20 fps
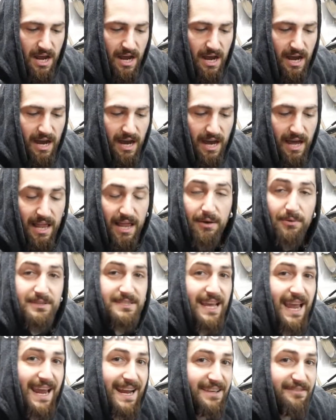That
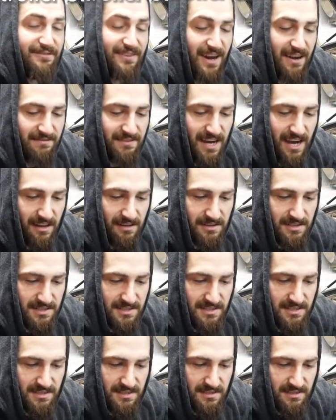was
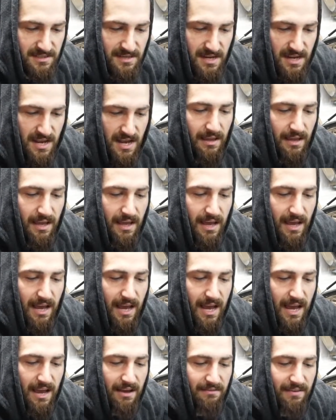$85. I
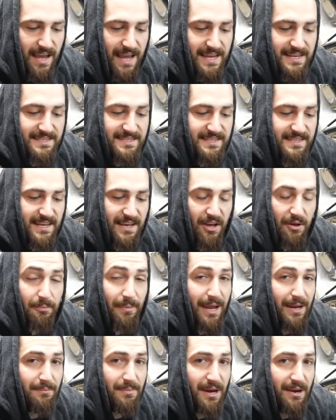have ACL
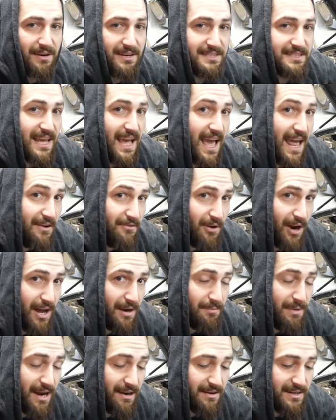main bearings and
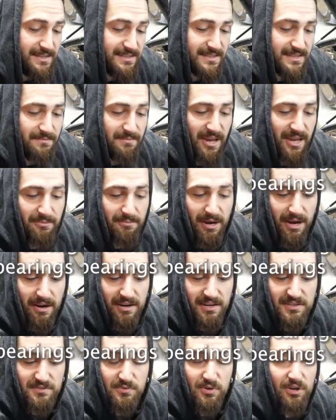rod bearings. The main
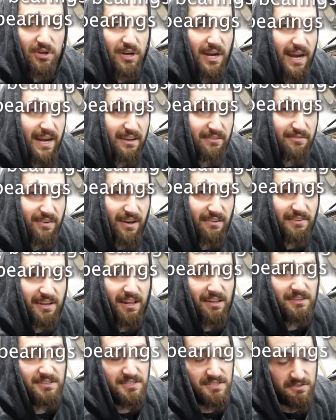bearings were
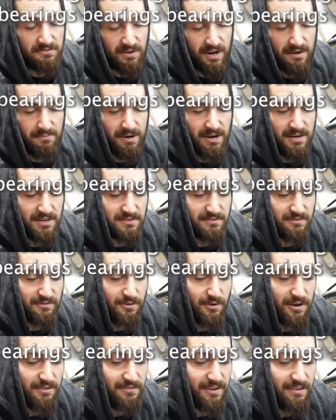$85. The rod bearings were
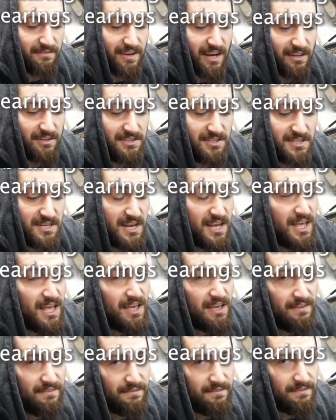$45.
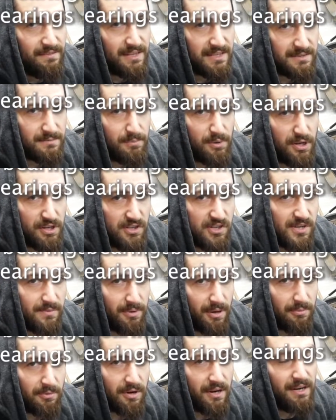It's a pretty cheap
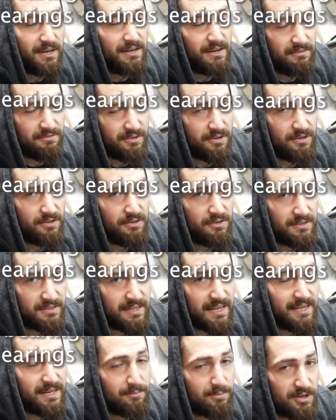upgrade if you're
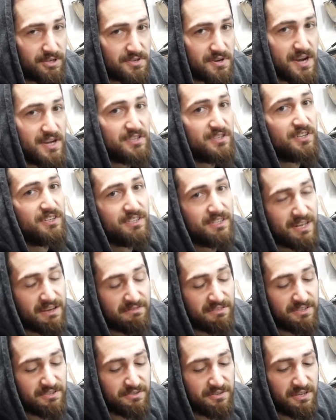taking apart your engine.
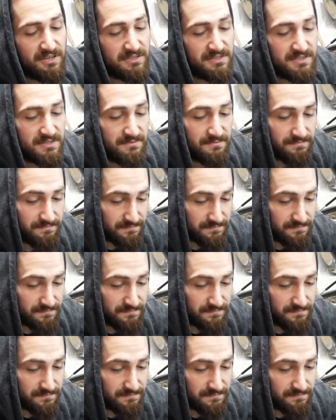Definitely do those.